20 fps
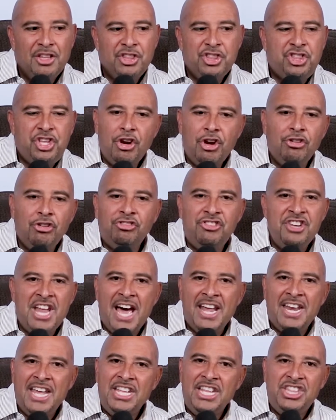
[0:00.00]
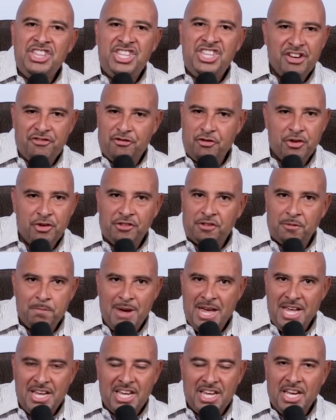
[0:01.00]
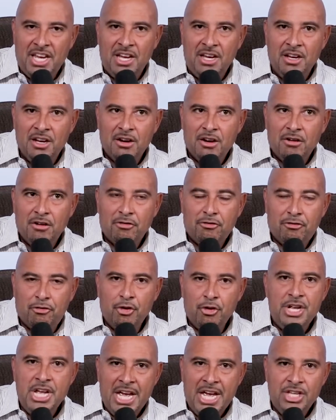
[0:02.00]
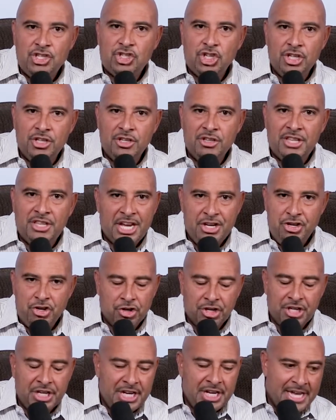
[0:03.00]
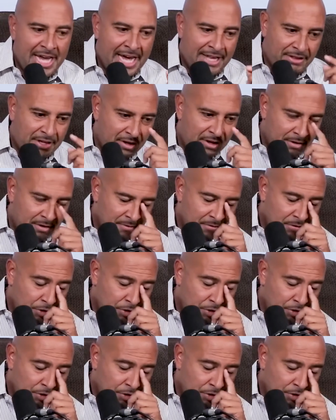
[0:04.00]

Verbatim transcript: There is not a difference making free agent that you're going to get there.